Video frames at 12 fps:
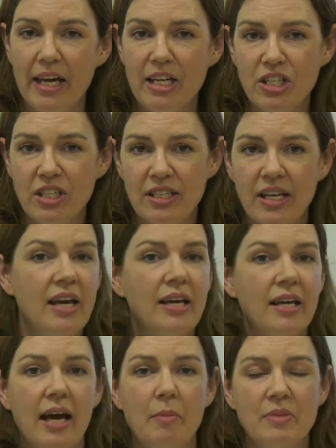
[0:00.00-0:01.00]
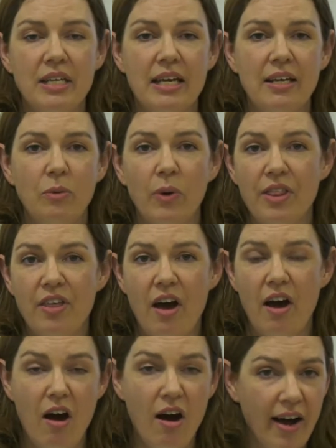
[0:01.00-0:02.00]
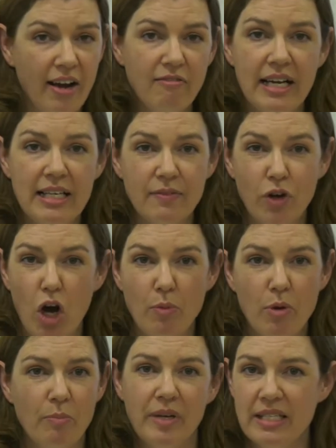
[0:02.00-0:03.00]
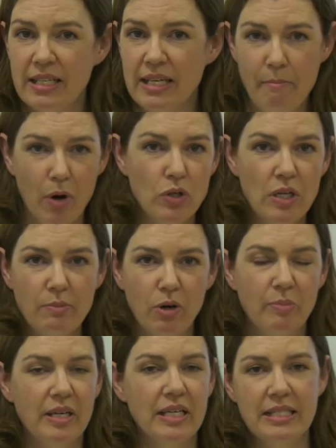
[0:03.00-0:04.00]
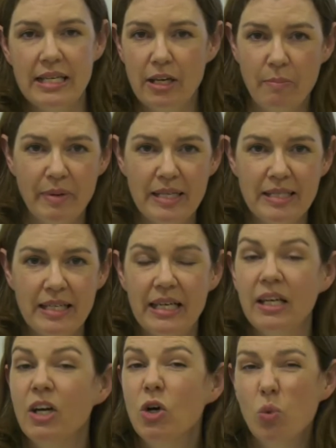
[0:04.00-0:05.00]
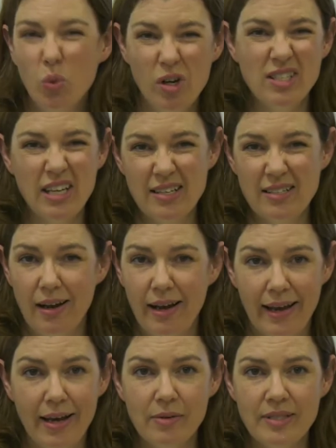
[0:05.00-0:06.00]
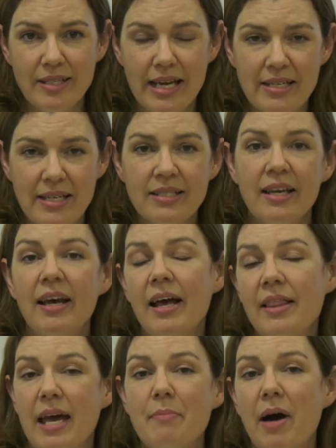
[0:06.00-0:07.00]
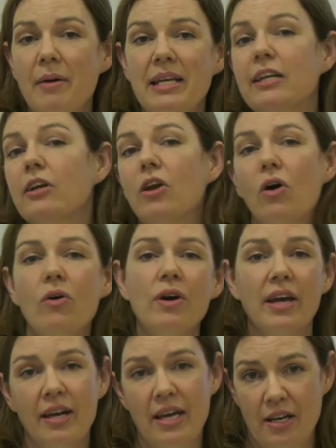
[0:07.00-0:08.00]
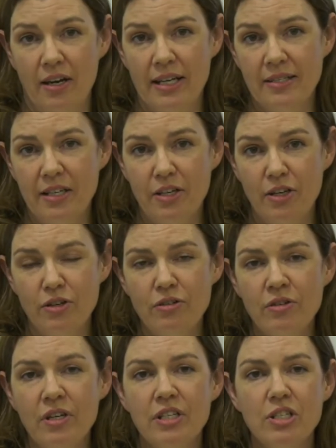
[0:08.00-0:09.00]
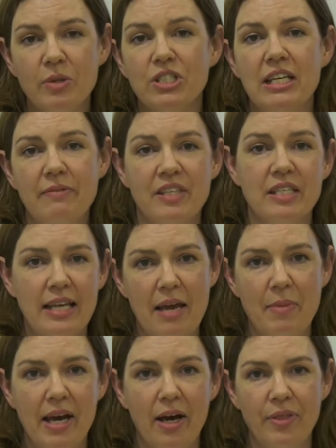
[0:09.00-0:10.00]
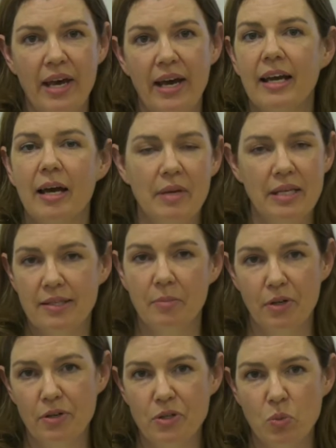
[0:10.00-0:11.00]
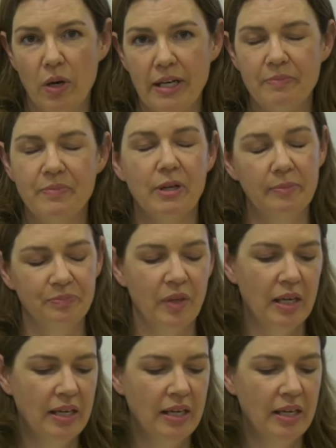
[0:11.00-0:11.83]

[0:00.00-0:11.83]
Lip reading: patient comes in with higher rates of comorbidity, multimorbidity, obesity, worse underlying health status, they might need longer in ICU to achieve the same health outcome as someone who's white. Right?